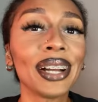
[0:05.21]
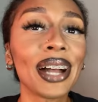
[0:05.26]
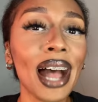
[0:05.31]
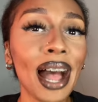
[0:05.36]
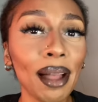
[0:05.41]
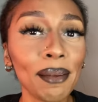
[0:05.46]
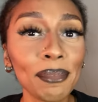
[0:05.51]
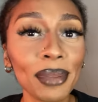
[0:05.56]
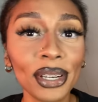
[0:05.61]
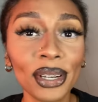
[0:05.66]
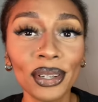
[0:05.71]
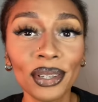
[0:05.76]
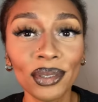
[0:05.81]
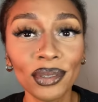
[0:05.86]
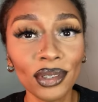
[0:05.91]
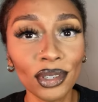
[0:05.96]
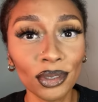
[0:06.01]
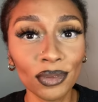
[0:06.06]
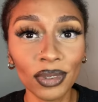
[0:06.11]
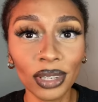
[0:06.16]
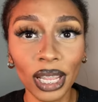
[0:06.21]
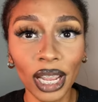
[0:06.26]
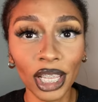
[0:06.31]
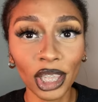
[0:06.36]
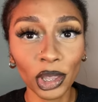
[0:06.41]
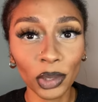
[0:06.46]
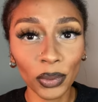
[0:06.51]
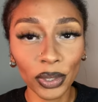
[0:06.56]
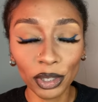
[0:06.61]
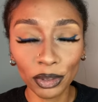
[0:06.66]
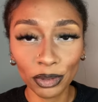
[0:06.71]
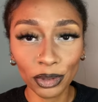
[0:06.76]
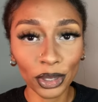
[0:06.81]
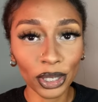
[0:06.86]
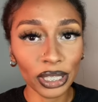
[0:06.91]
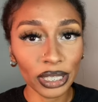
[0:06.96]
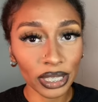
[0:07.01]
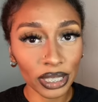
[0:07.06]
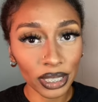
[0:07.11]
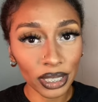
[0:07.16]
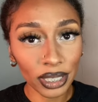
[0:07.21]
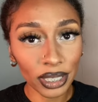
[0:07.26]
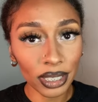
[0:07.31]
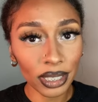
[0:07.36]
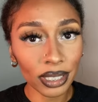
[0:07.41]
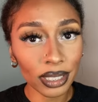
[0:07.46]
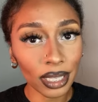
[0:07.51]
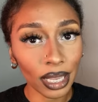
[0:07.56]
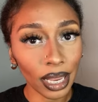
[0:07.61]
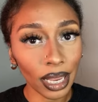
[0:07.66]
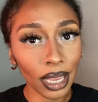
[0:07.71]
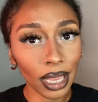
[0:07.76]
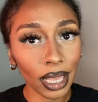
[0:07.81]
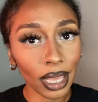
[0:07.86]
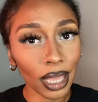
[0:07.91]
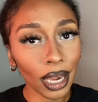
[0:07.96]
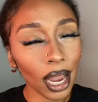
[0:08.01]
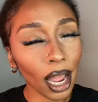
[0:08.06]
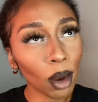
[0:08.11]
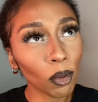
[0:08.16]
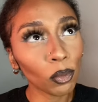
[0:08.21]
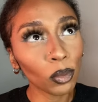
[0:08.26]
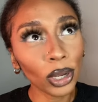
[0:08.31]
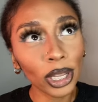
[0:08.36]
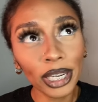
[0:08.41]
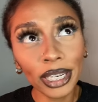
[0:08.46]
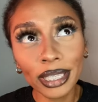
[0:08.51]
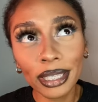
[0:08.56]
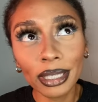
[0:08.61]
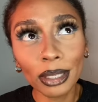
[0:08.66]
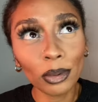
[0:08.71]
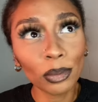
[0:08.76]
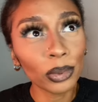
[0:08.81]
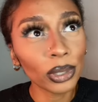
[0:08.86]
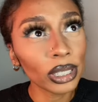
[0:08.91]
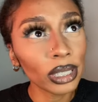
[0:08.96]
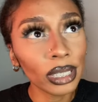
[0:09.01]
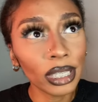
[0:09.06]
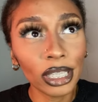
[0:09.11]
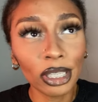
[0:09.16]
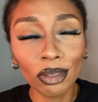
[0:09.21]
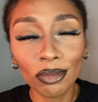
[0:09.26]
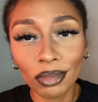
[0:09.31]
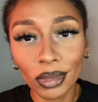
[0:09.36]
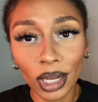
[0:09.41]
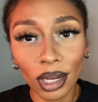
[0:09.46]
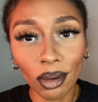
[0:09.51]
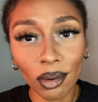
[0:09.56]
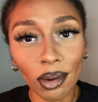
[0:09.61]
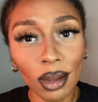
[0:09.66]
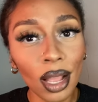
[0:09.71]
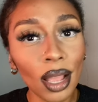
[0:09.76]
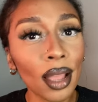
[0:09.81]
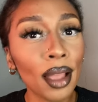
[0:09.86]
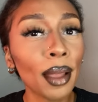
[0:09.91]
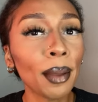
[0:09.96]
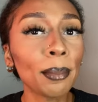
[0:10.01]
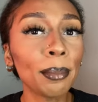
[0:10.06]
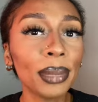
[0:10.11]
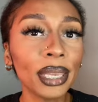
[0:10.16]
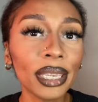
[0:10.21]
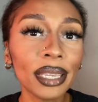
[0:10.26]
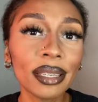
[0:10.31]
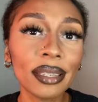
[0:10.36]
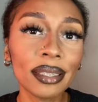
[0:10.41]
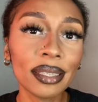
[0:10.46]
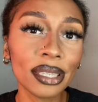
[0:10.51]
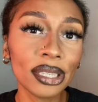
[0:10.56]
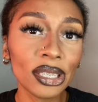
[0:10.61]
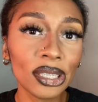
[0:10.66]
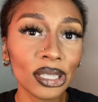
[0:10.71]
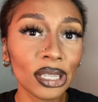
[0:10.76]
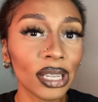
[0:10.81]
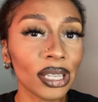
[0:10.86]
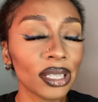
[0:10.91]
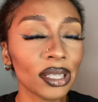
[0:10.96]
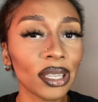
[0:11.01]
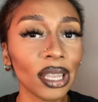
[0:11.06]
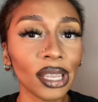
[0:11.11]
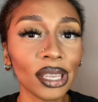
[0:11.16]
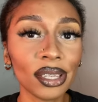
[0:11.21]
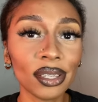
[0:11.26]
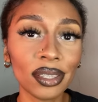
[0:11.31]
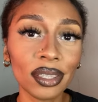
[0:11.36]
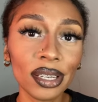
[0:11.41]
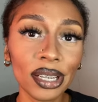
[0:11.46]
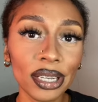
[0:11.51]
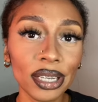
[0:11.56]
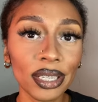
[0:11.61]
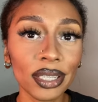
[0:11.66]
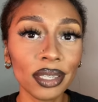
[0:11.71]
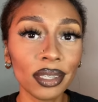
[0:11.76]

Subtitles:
I've been on YouTube for like 3 or 4 years and I'm ready to really, you know, be consistent and take it serious.